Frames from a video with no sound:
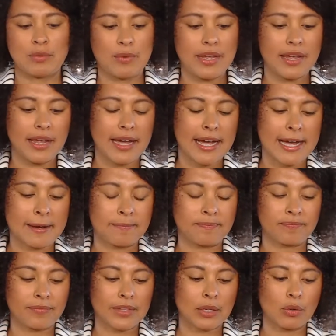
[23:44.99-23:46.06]
We
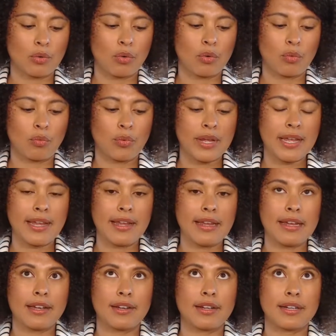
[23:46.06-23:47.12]
um,
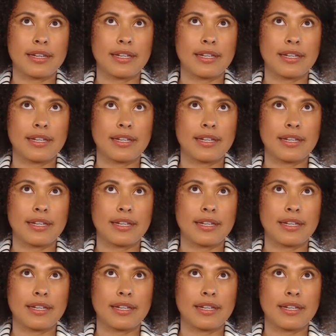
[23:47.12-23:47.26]
we